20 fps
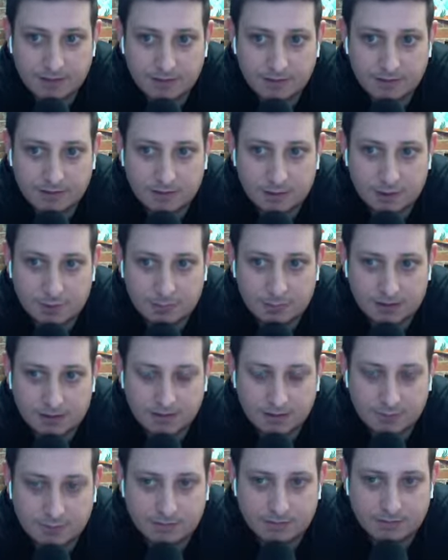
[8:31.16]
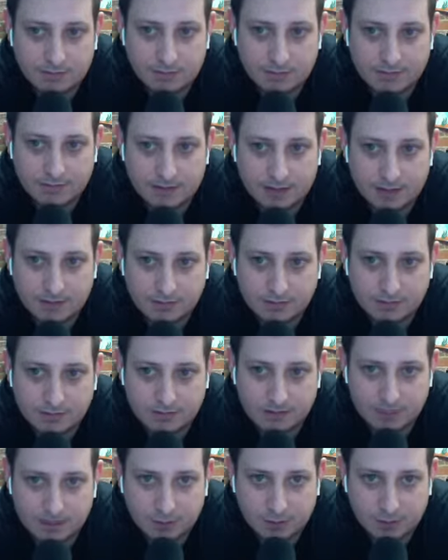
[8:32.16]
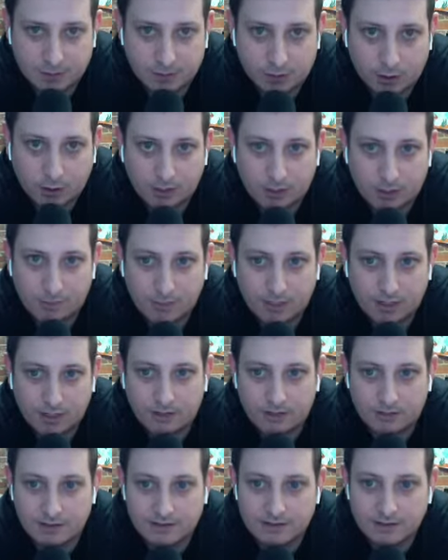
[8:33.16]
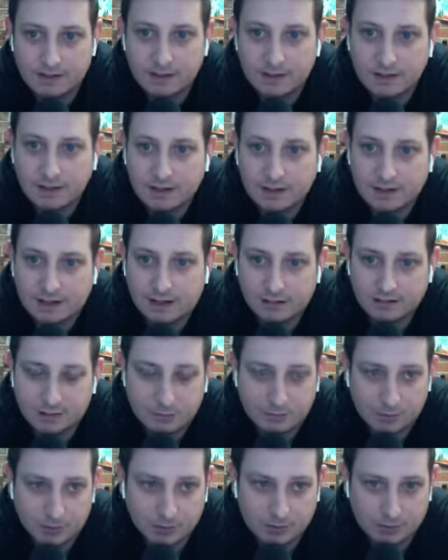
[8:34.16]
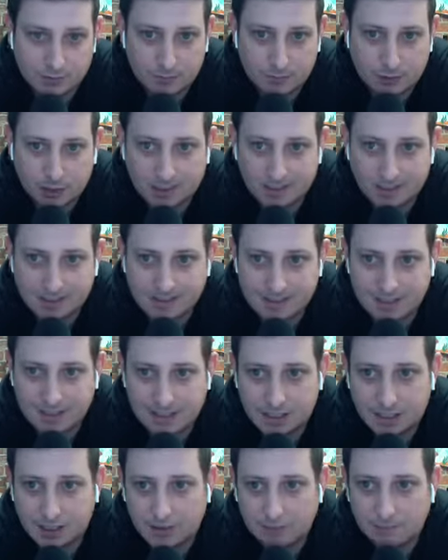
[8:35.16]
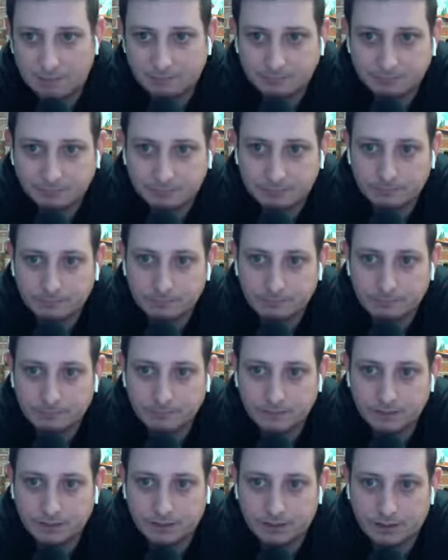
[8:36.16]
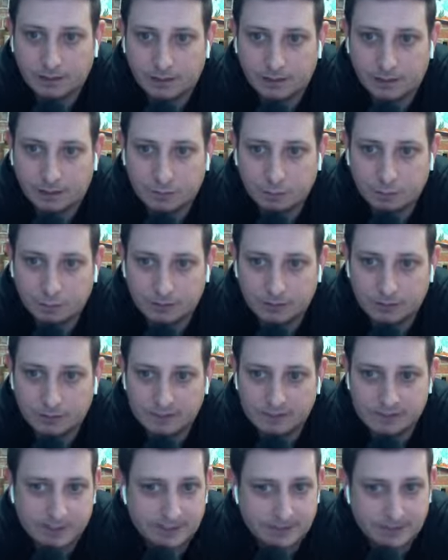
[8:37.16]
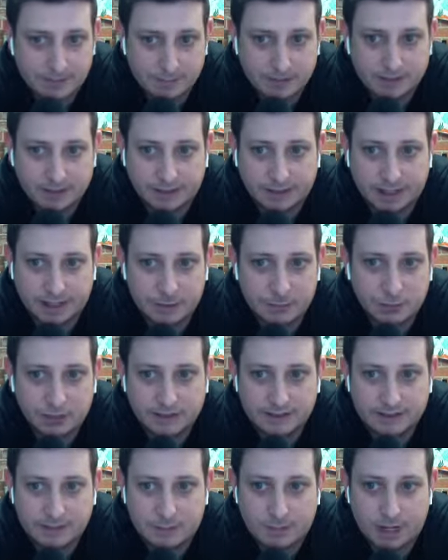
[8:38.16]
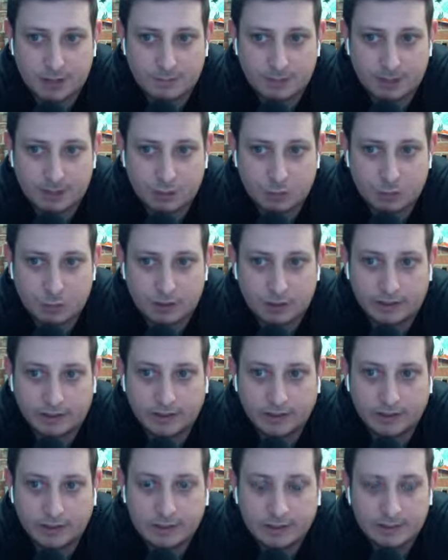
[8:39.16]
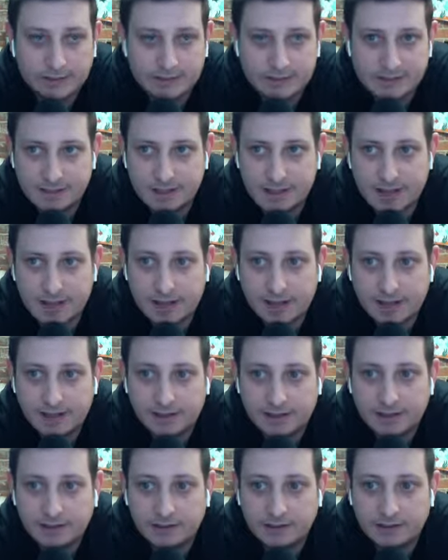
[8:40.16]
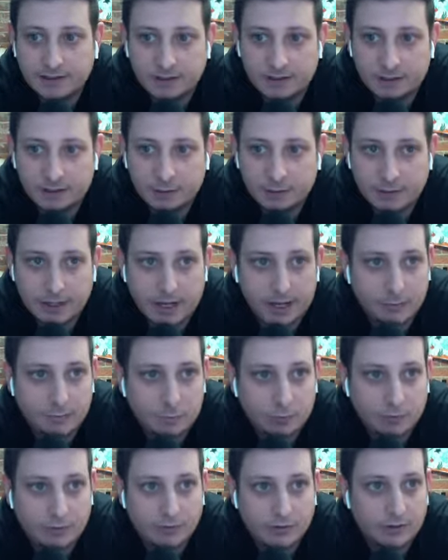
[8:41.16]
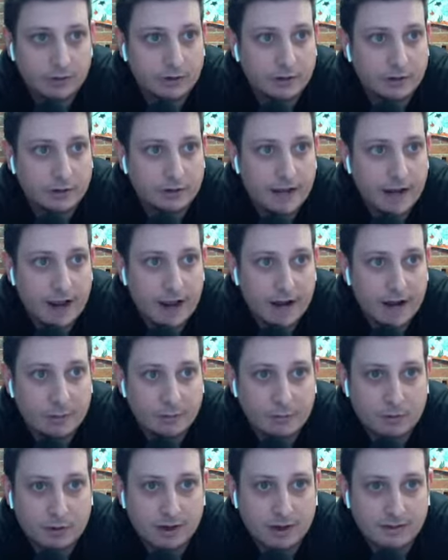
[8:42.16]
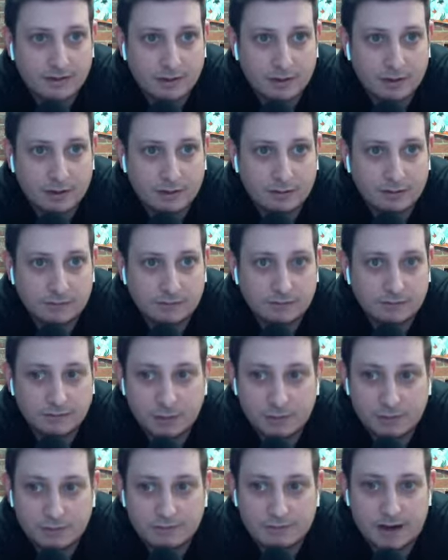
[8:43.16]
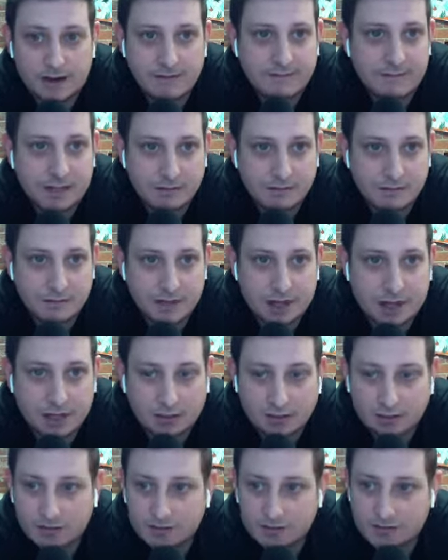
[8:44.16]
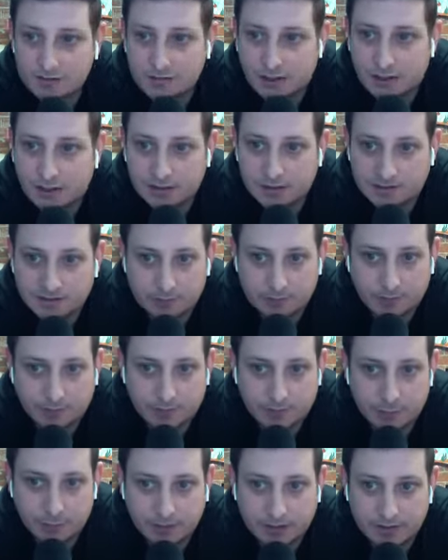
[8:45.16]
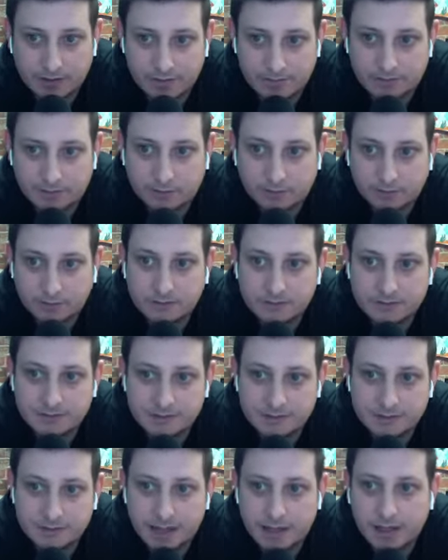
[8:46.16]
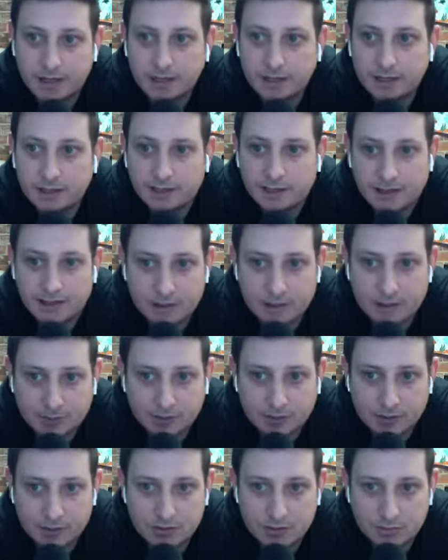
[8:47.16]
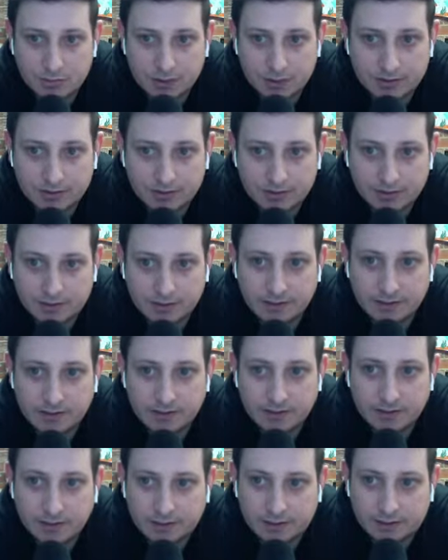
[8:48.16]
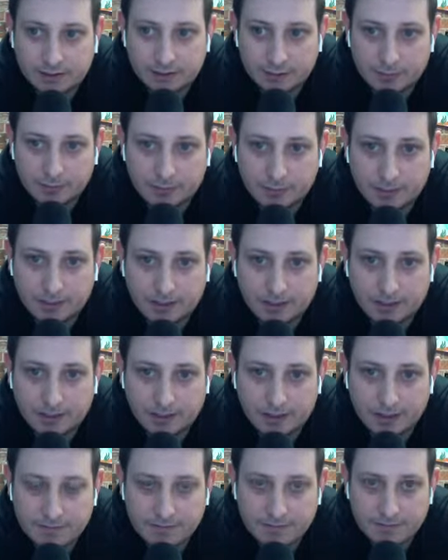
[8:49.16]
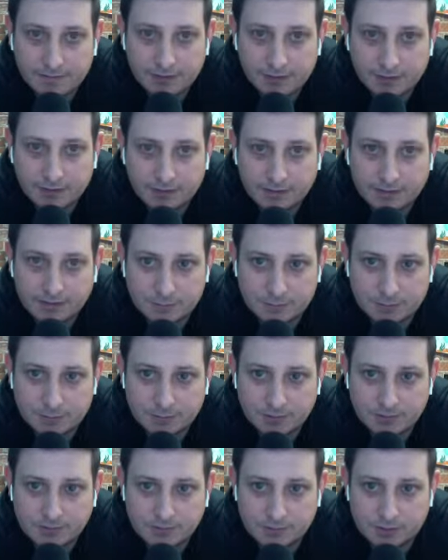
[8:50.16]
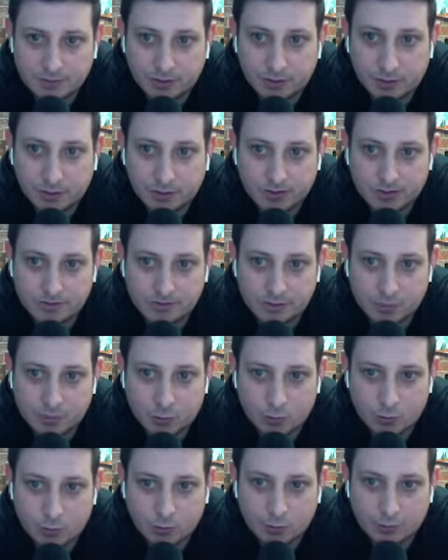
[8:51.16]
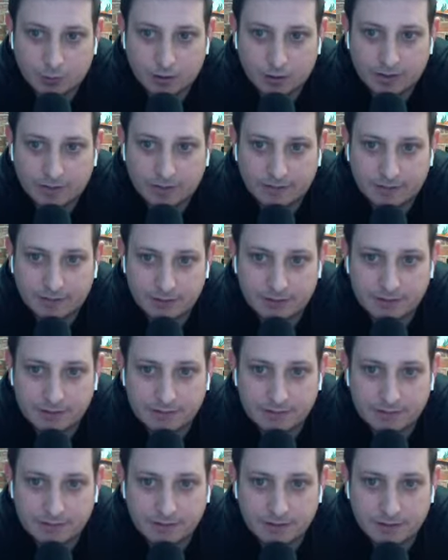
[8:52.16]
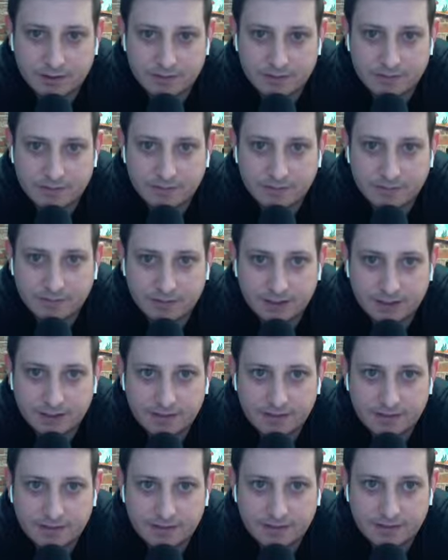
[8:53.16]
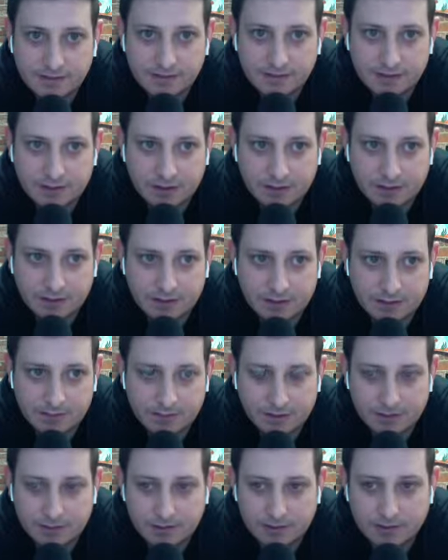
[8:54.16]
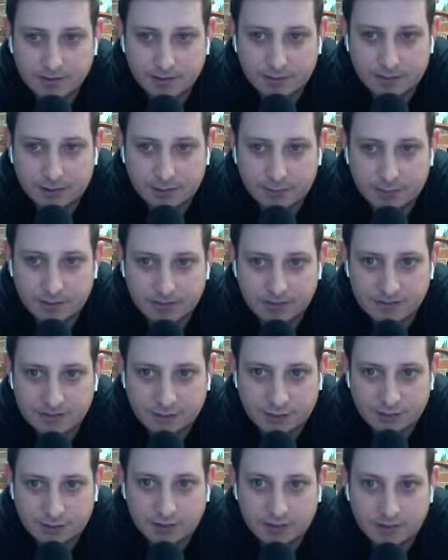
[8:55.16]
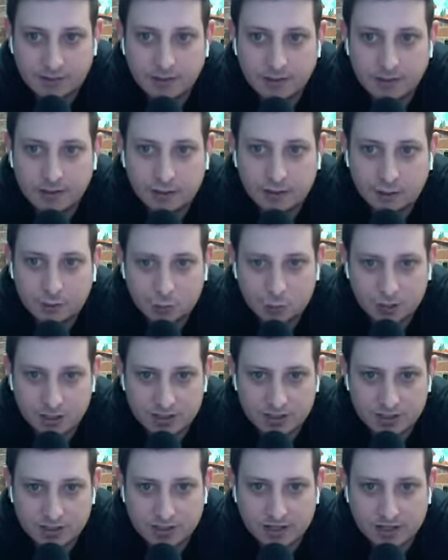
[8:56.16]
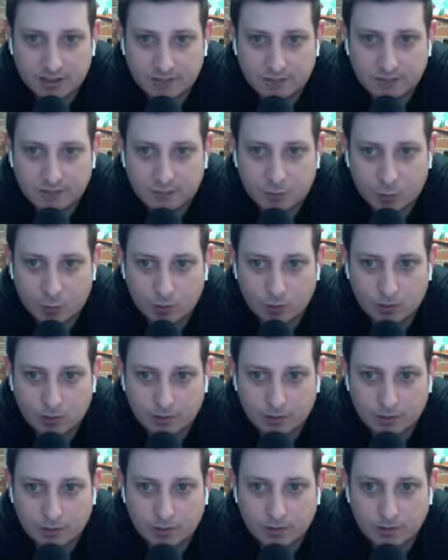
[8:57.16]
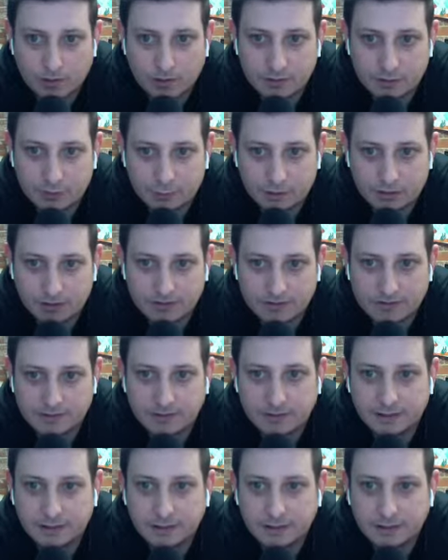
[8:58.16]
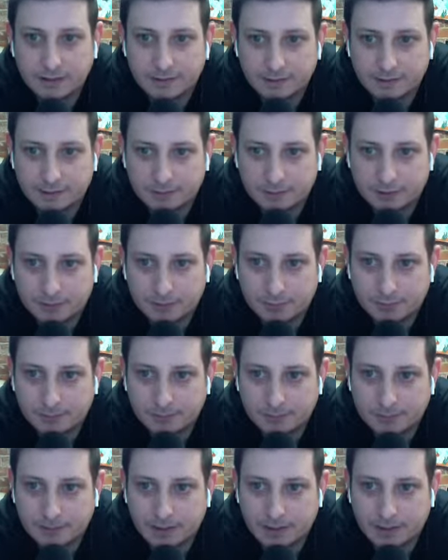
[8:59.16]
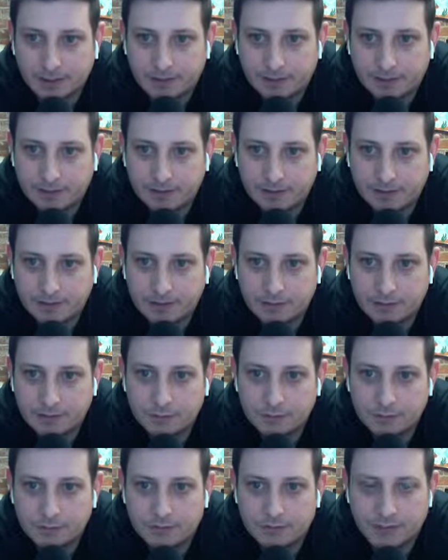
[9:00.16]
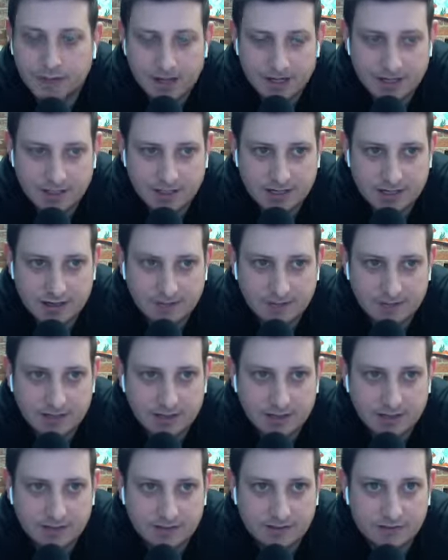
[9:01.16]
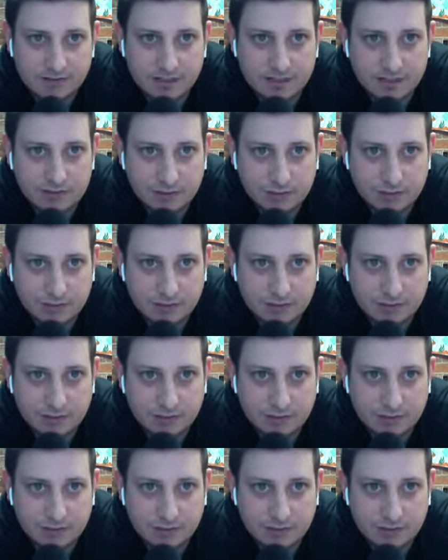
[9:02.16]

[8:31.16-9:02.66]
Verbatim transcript: a price above 3000 so that's what a market maker is now someone who's a market taker uh, would be saying something like i'm willing to buy bitcoin today uh, April 3rd at a price of you know $5,000 uh, is something that would get filled today. That would go directly um, and get filled as opposed to going to the order book. And there's there's fees that are different uh, based on which kind of order you're you're placing. Um, and they actually have a schedule on their